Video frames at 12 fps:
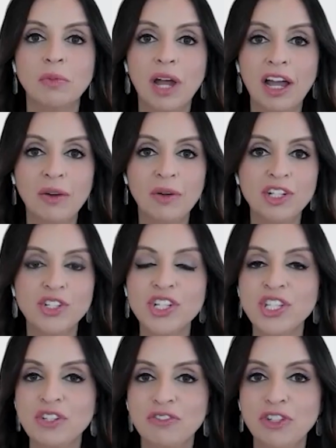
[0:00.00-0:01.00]
Wow, in
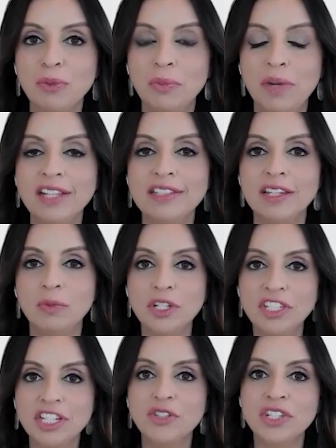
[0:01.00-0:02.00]
just a few months. And
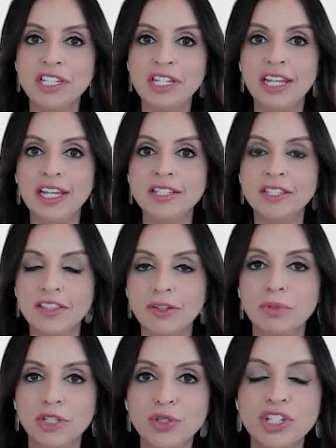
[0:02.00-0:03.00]
what's interesting is in the
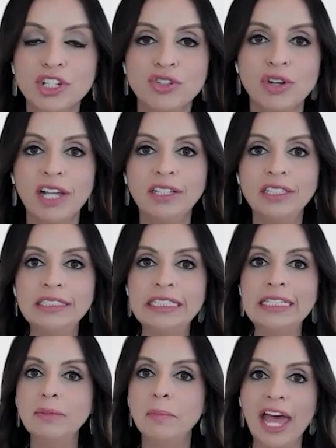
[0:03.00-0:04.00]
REDUCE-IT trial, it
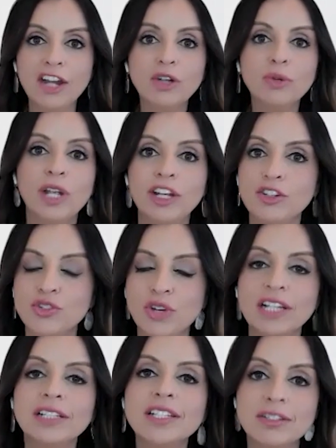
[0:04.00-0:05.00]
didn't matter where your
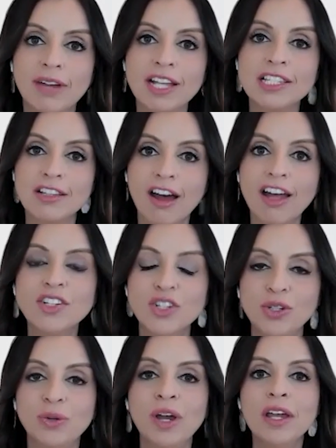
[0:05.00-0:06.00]
triglycerides got
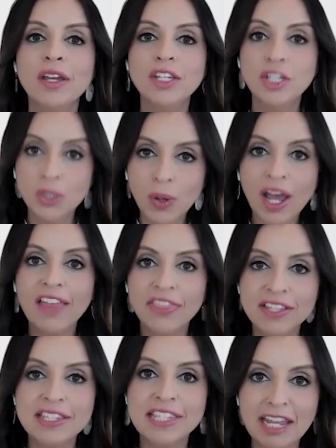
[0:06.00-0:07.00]
to, you had
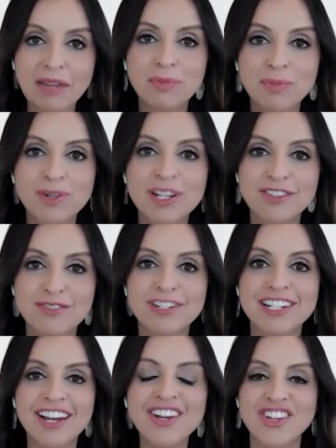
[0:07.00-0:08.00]
the same risk
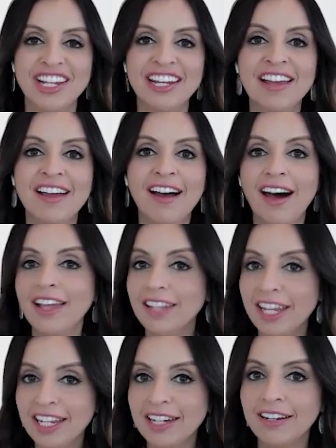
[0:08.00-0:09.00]
reduction.
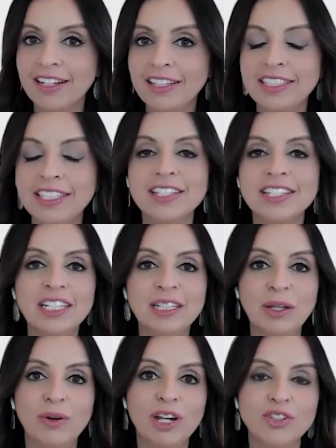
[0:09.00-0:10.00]
Unlike in our LDL-C
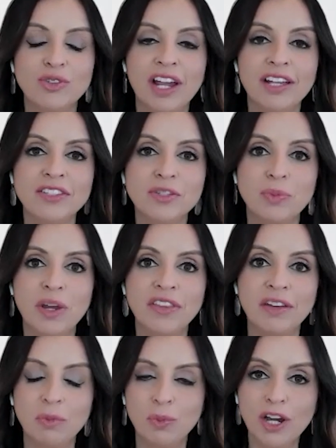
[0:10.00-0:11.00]
lowering trials
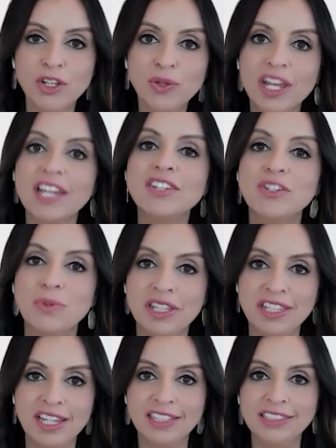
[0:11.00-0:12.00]
where you get to
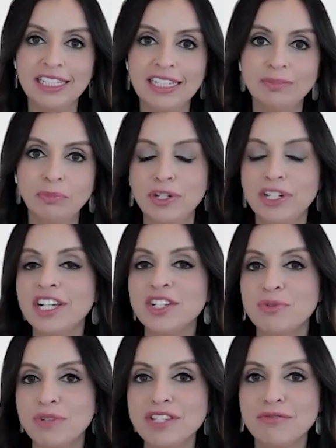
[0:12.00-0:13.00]
with the LDL
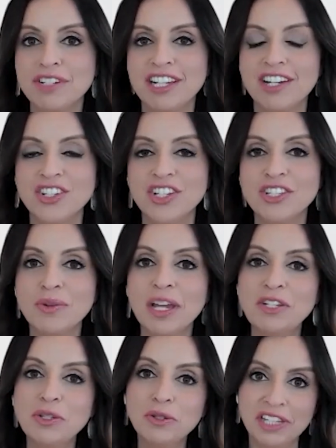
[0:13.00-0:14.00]
predicts risk reduction. So I
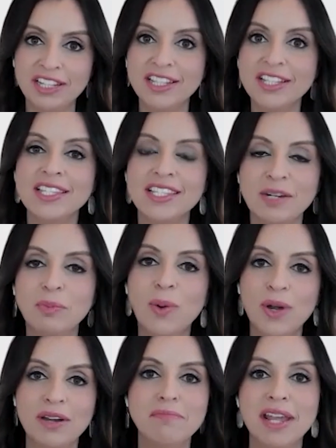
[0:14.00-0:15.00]
do think this is an
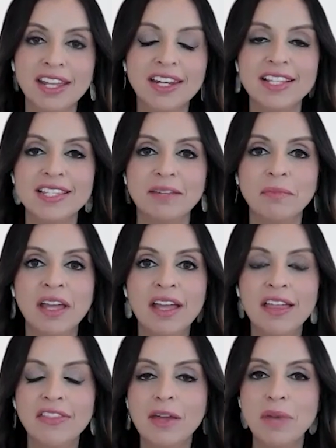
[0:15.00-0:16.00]
important mechanism
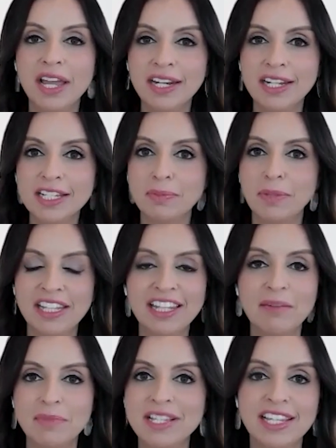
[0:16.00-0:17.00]
that might explain
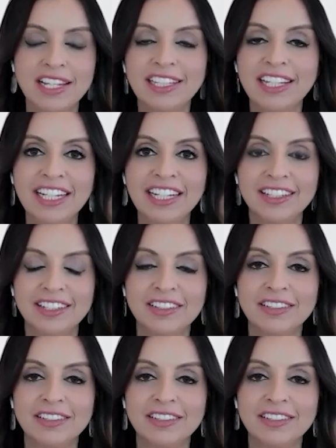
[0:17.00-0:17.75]
that missing link.